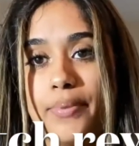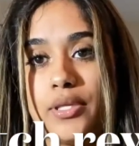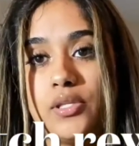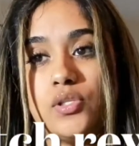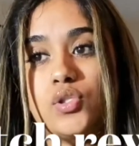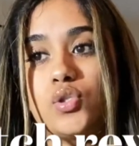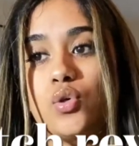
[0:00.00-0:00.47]

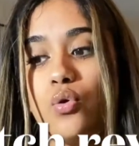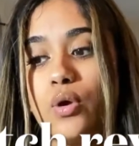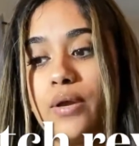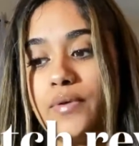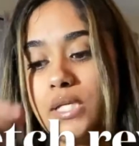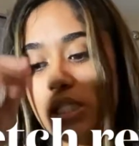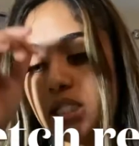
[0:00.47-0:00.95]
So
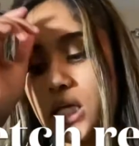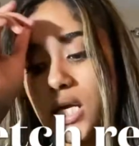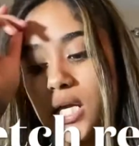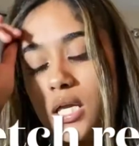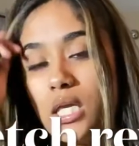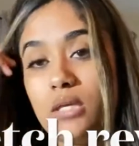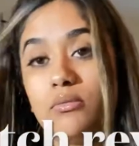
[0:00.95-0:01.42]
every
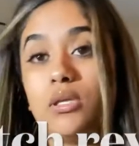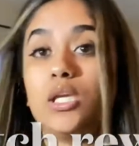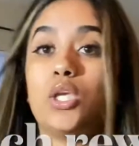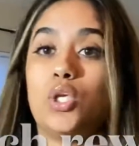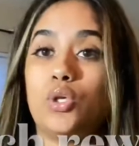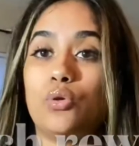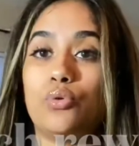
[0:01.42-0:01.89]
time
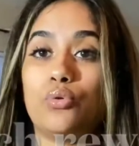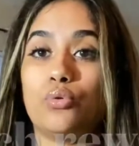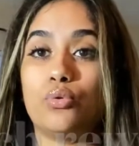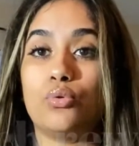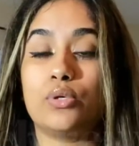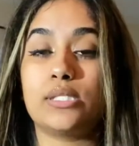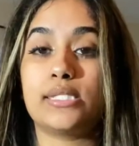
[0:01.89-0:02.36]

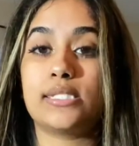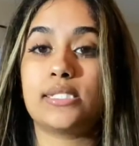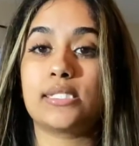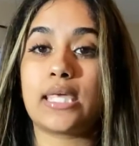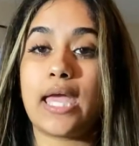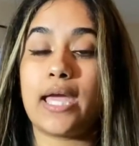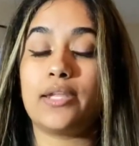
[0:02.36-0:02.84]
you
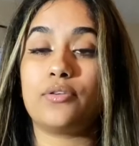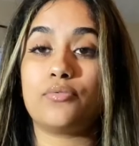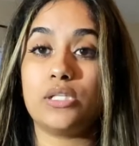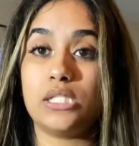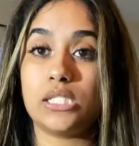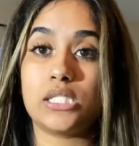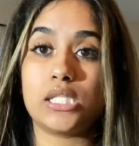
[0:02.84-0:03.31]
scan a
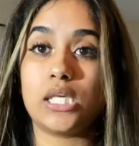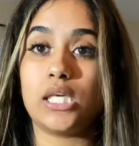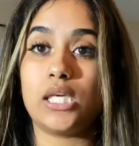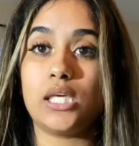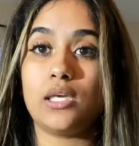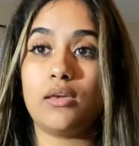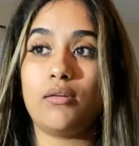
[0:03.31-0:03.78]

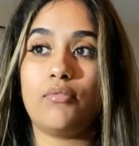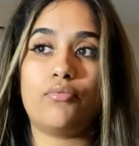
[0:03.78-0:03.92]
receipt